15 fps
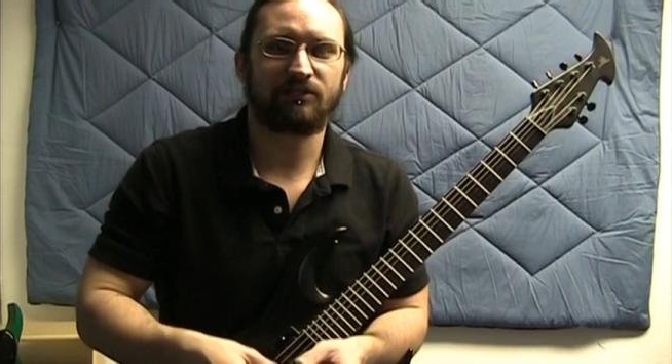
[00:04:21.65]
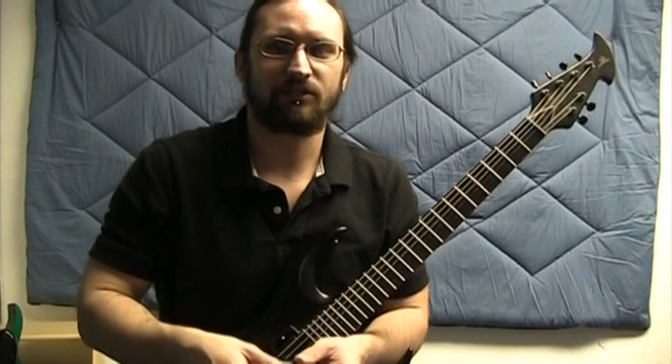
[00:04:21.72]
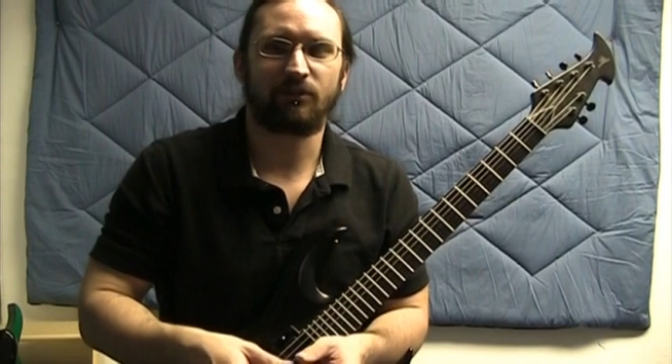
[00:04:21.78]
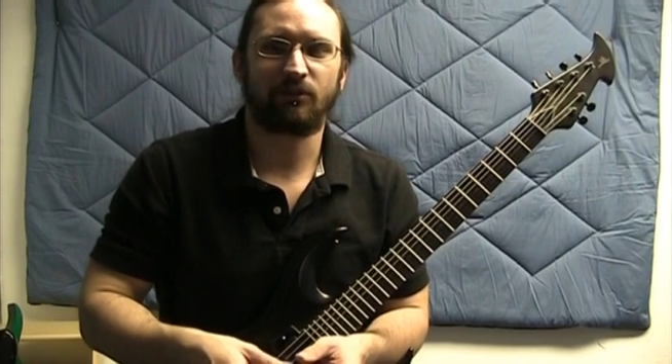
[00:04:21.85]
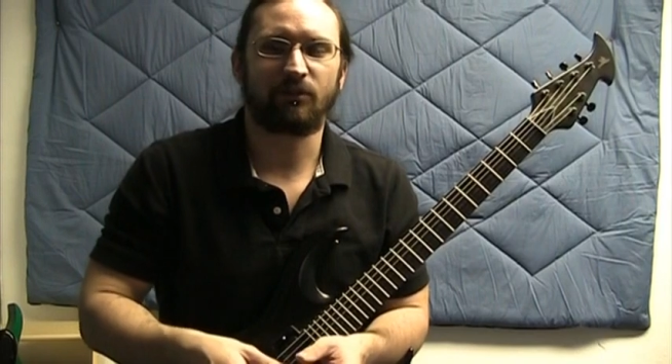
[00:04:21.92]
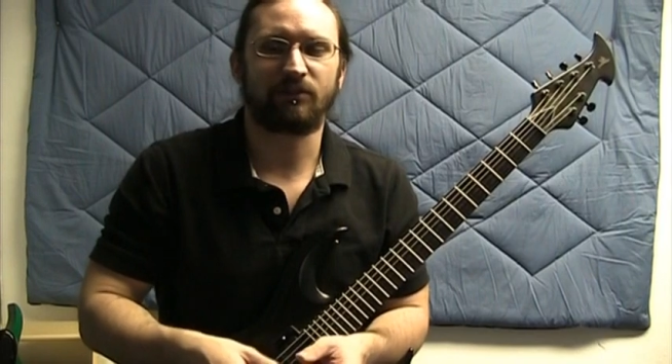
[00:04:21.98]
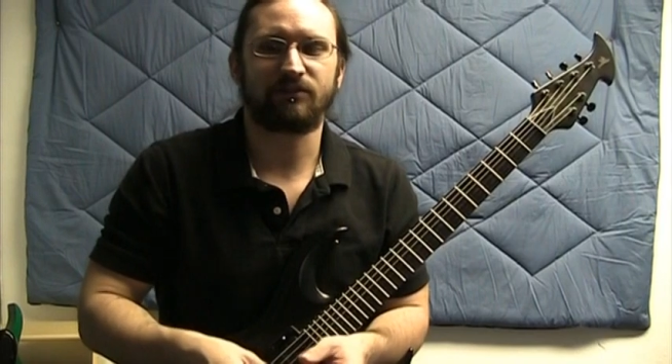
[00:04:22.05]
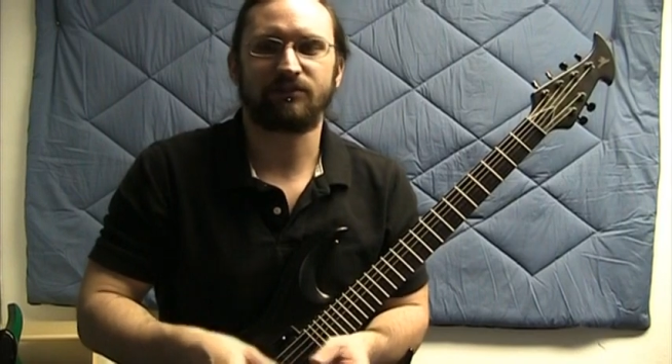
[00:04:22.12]

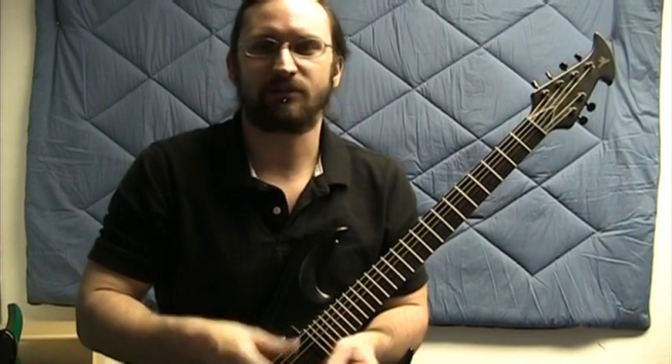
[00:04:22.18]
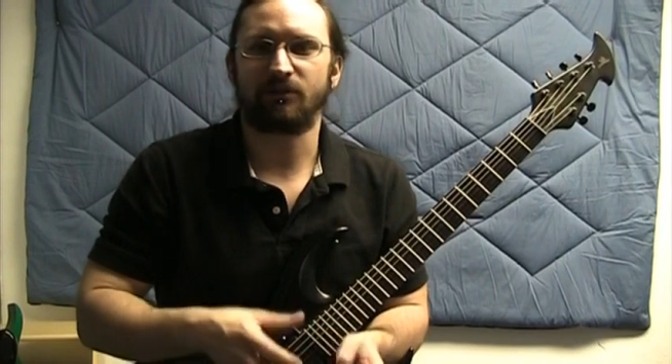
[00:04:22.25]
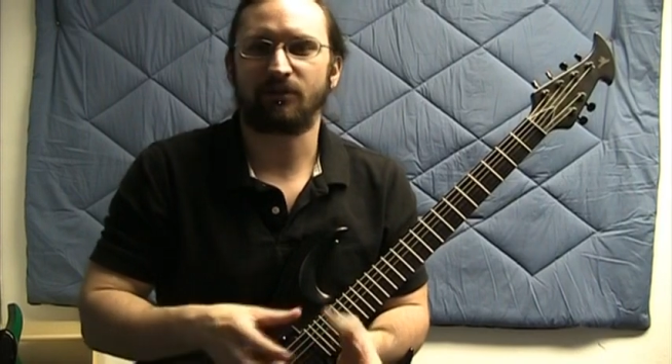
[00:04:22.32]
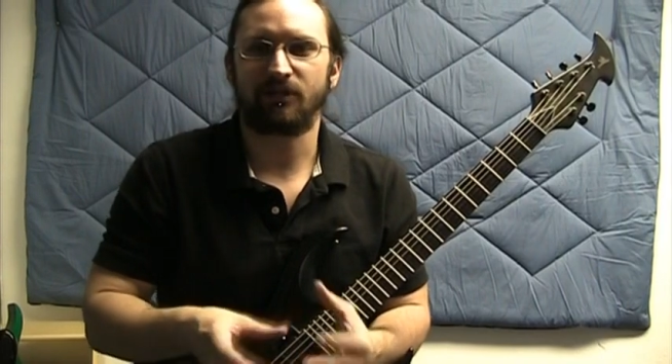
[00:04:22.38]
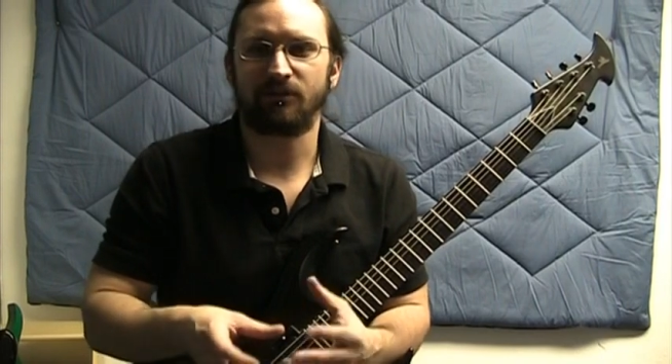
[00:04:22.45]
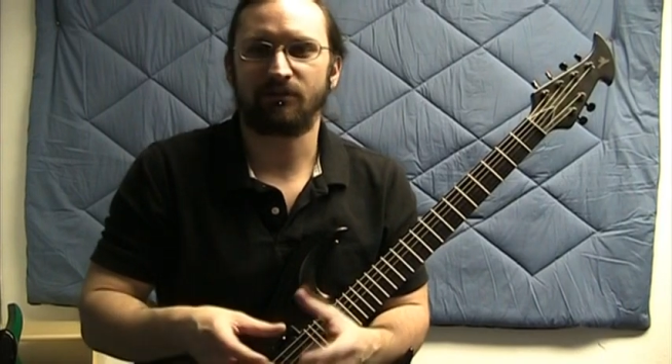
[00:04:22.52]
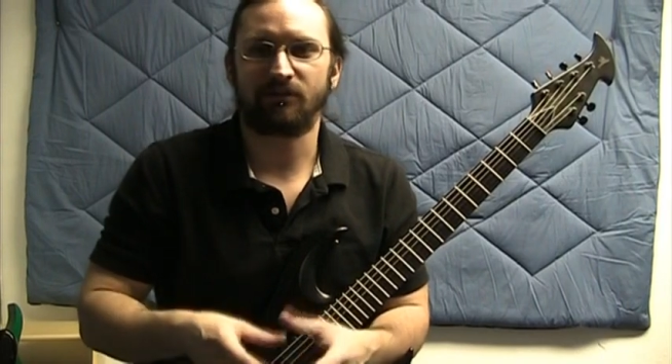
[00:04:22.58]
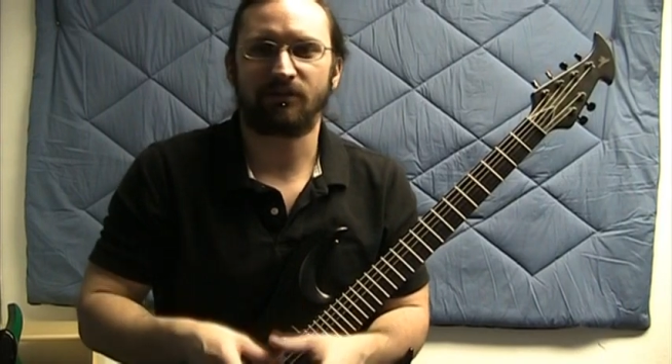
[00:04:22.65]
crazy
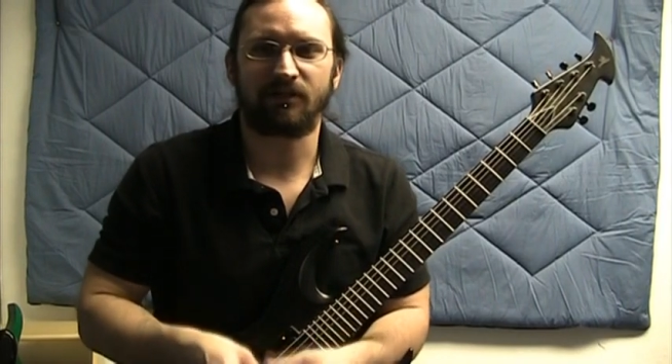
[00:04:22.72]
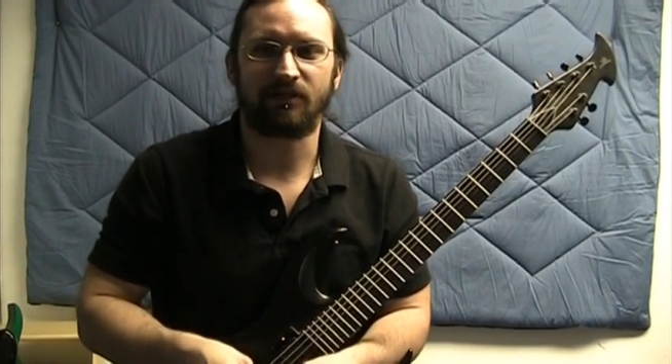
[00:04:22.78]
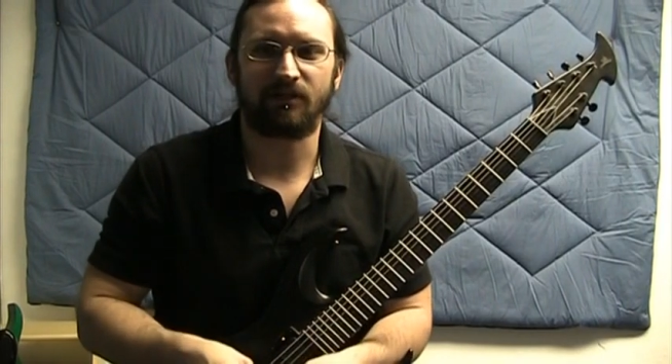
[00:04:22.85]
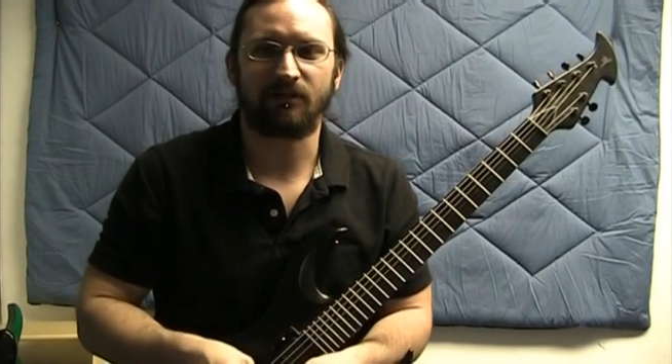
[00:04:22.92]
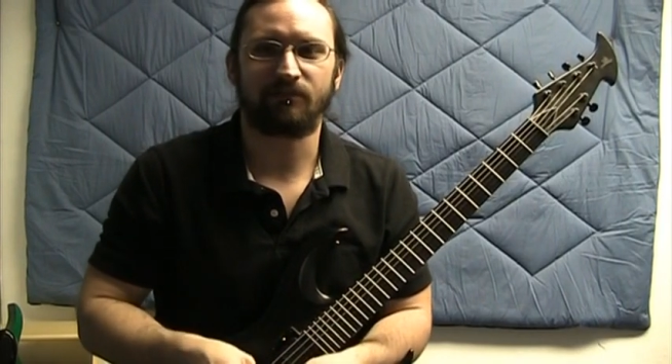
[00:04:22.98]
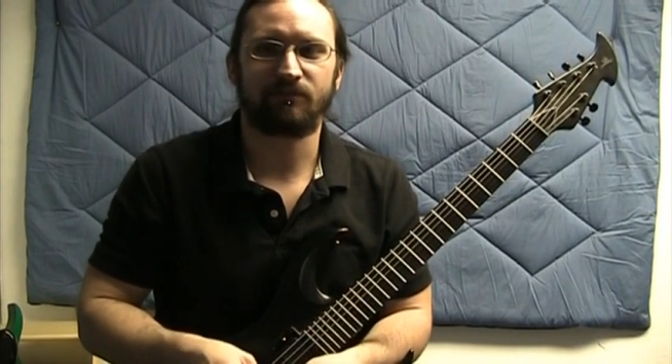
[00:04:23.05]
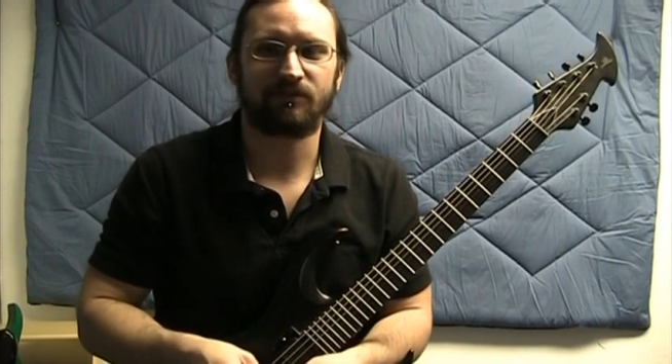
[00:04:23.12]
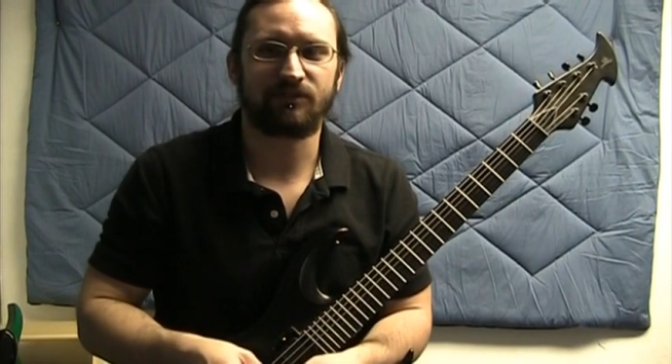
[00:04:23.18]
chords, here
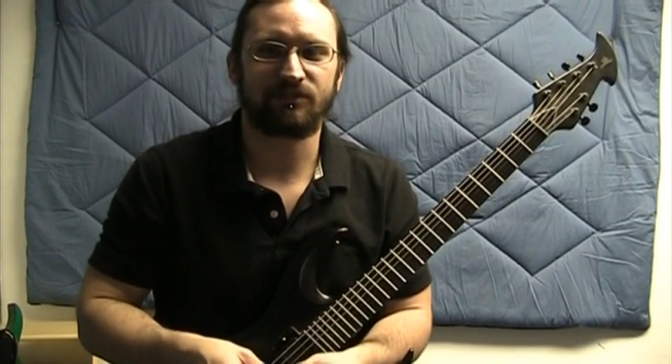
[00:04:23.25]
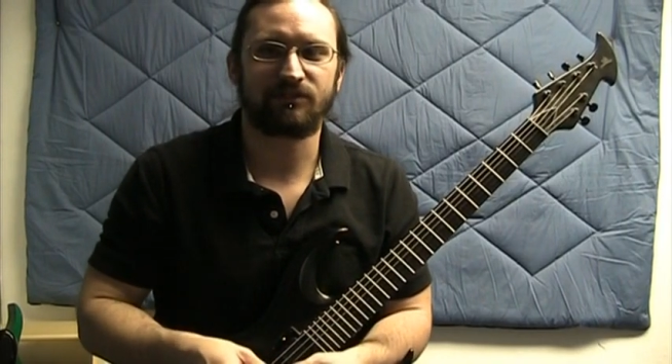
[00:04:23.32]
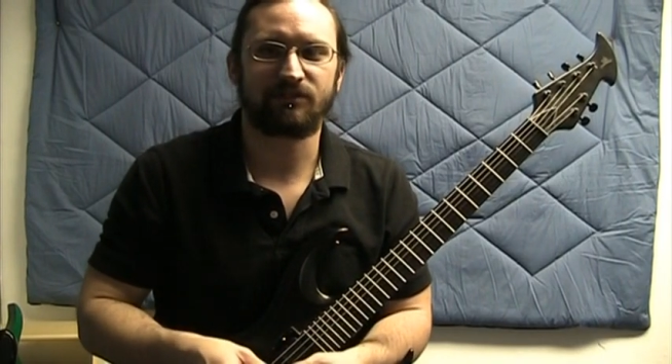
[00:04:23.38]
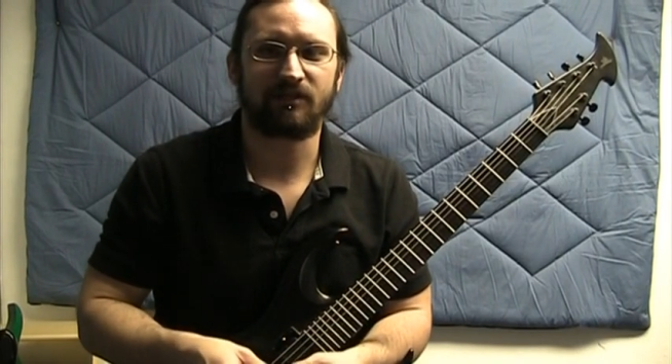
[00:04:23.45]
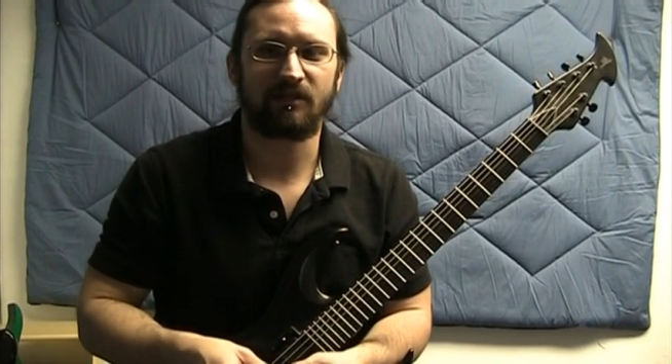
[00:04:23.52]
and there,